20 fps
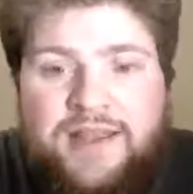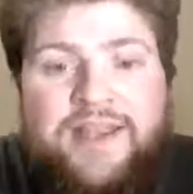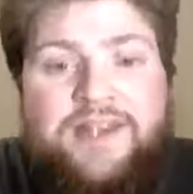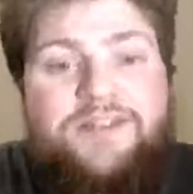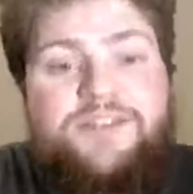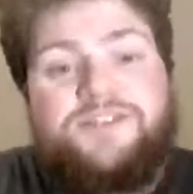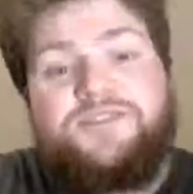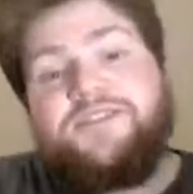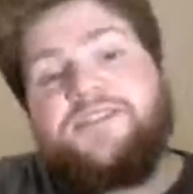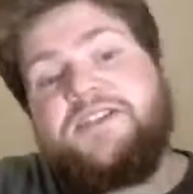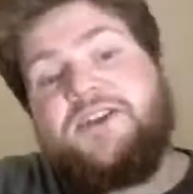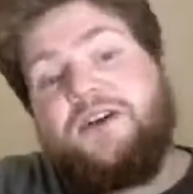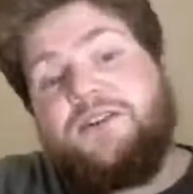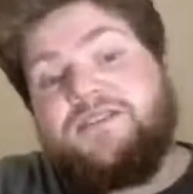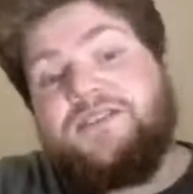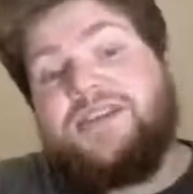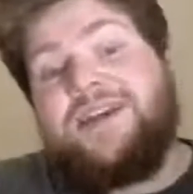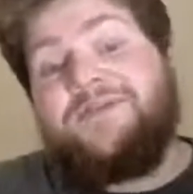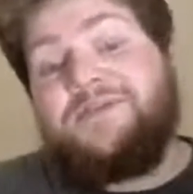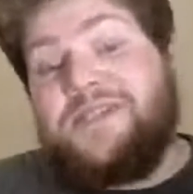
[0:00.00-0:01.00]
They introduced a
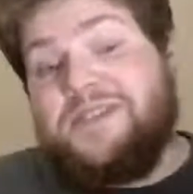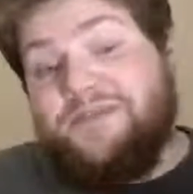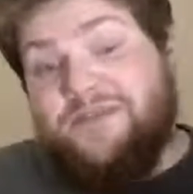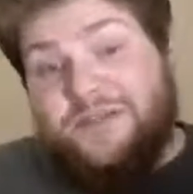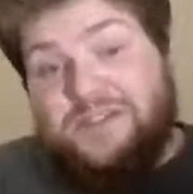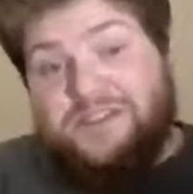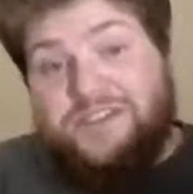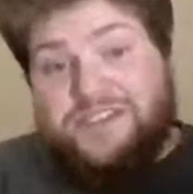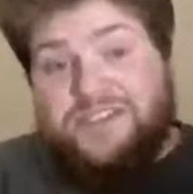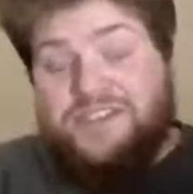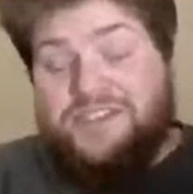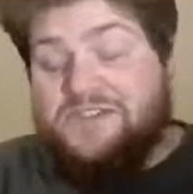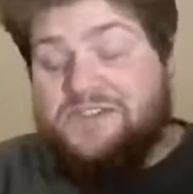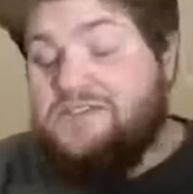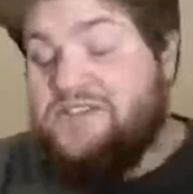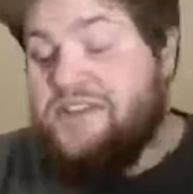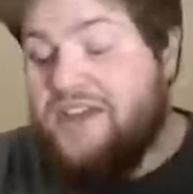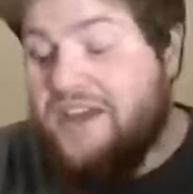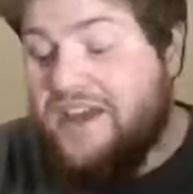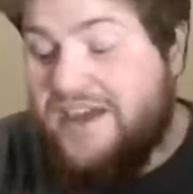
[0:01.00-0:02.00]
concept in the first
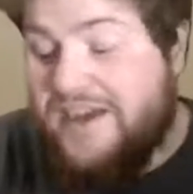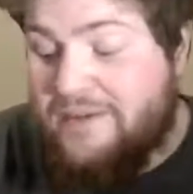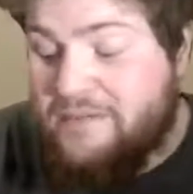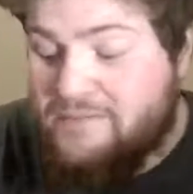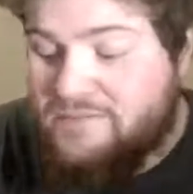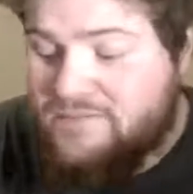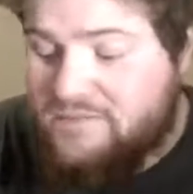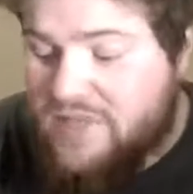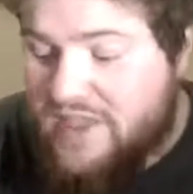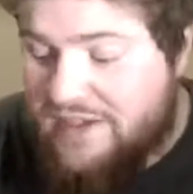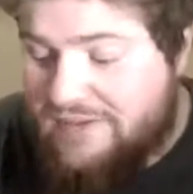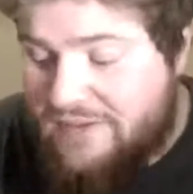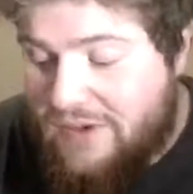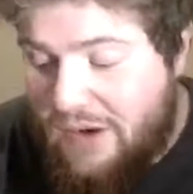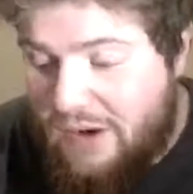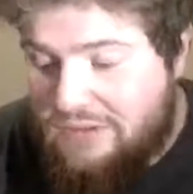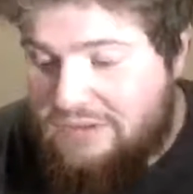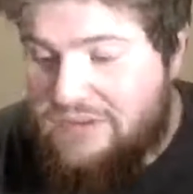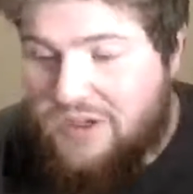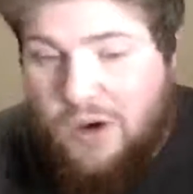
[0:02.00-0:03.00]
issue that they've
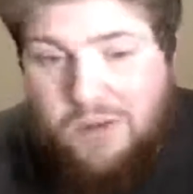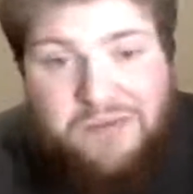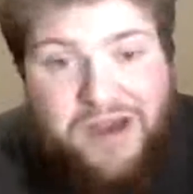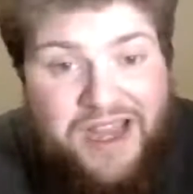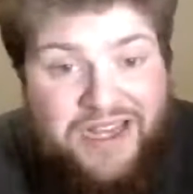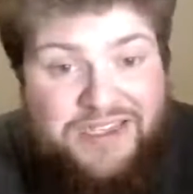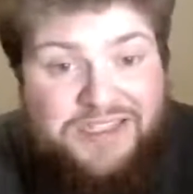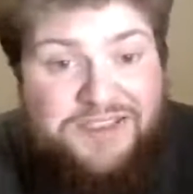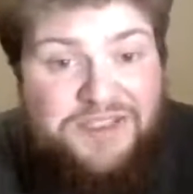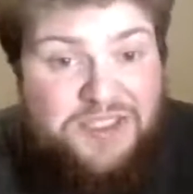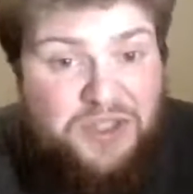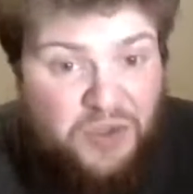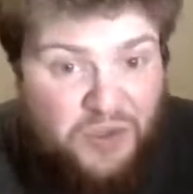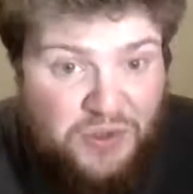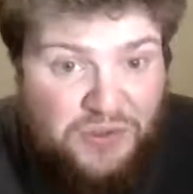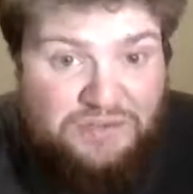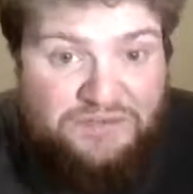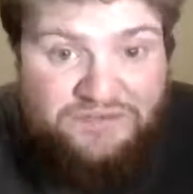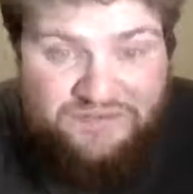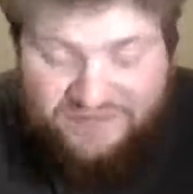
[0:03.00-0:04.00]
not gone back to at
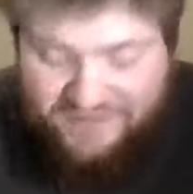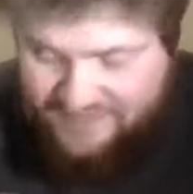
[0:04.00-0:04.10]
all,